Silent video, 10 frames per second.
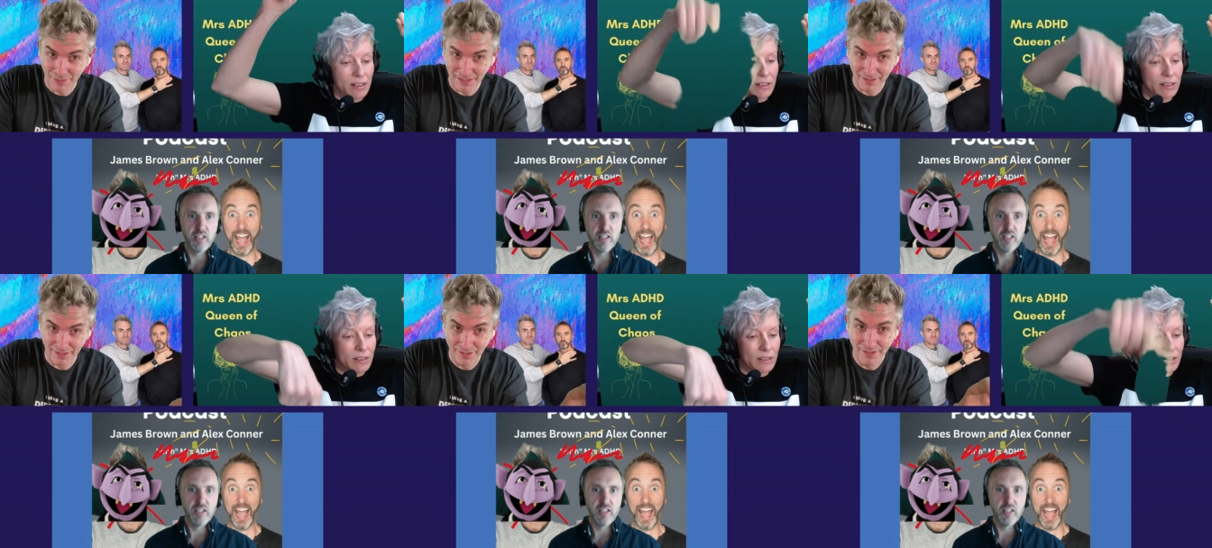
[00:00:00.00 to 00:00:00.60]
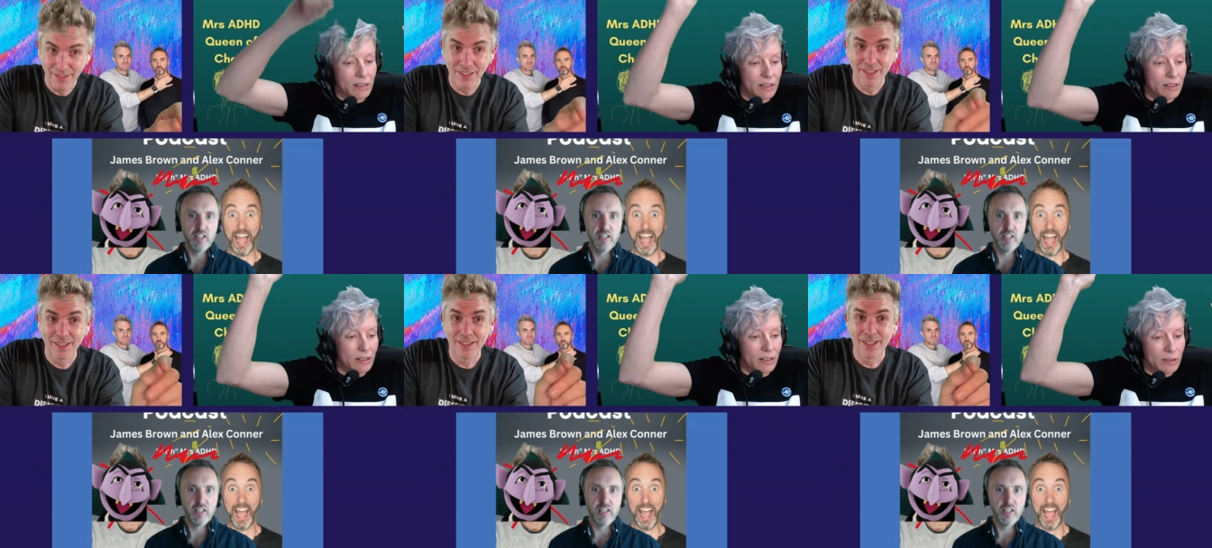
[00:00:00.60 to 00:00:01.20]
Speaker 1: Samantha.
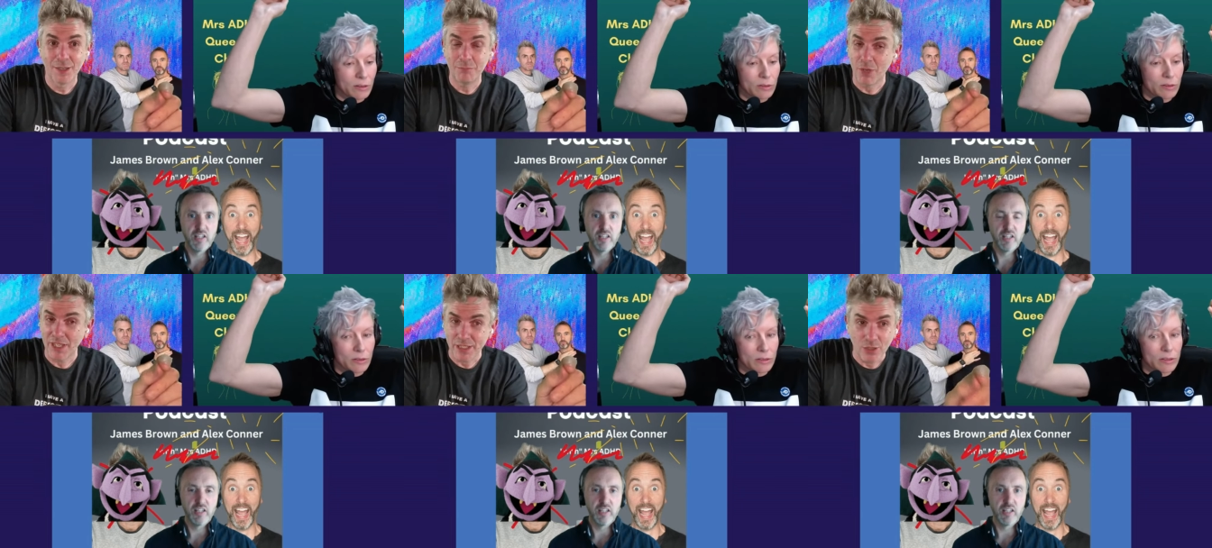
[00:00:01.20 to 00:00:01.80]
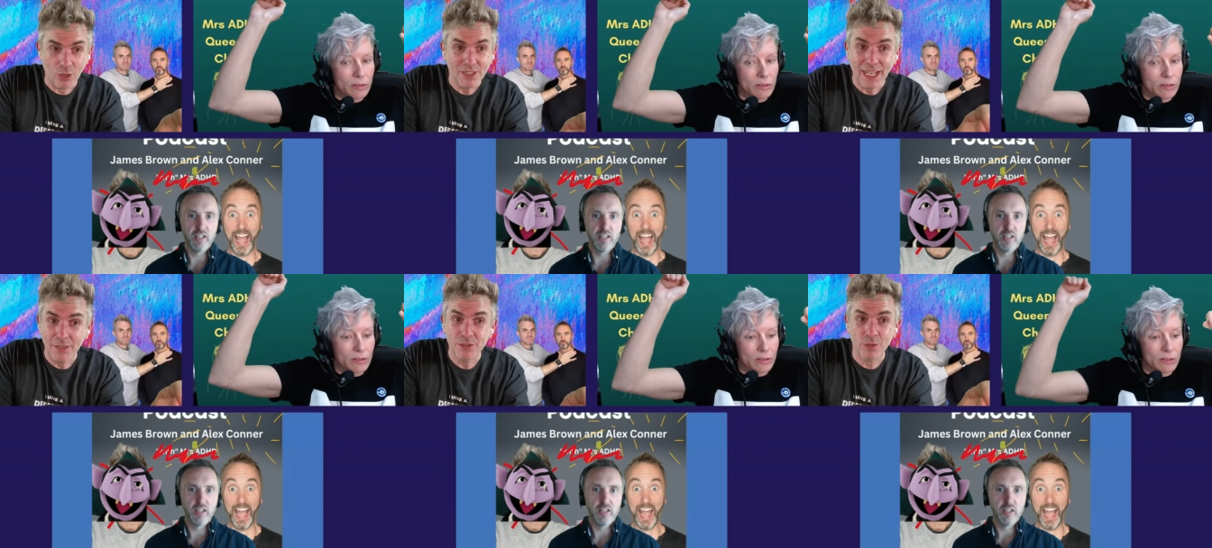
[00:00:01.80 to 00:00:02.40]
My God,
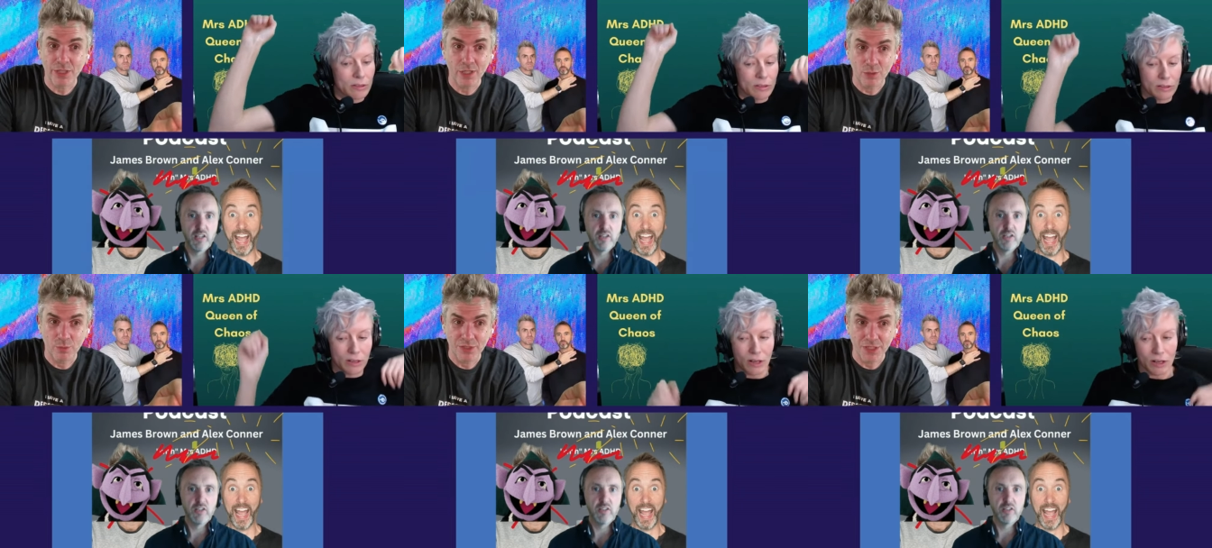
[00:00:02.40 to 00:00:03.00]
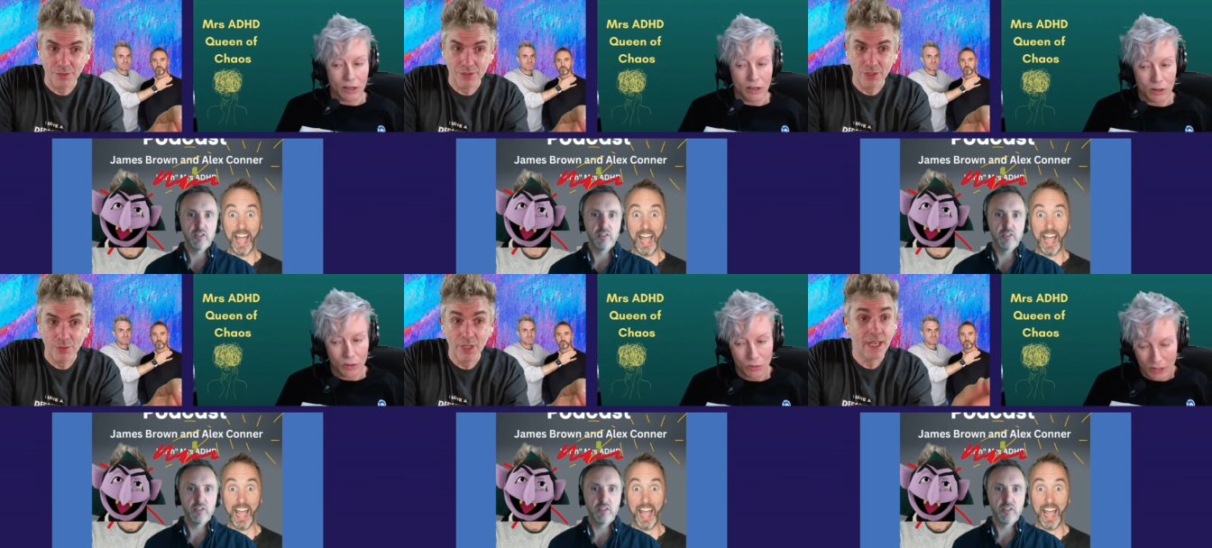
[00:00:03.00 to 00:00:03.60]
how do I cope with you two?